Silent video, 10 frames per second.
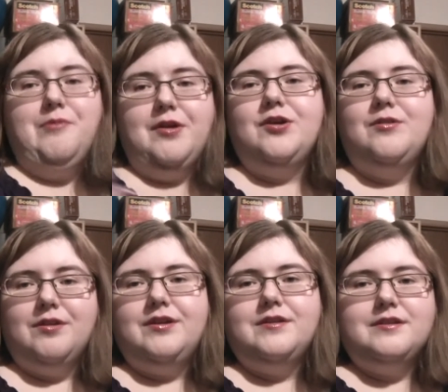with my
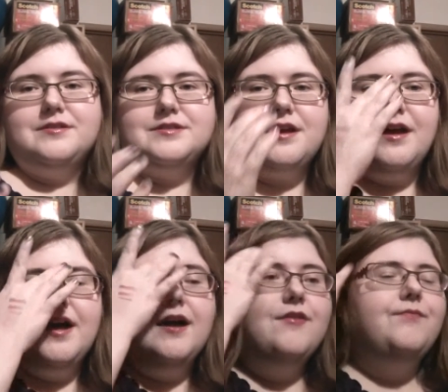coworkers,
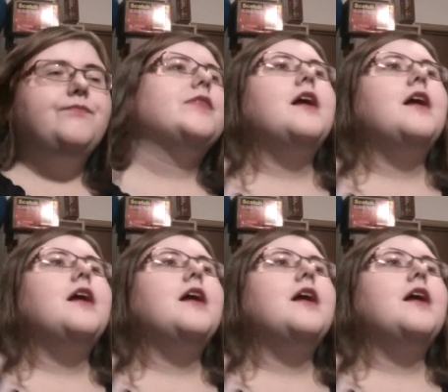uh,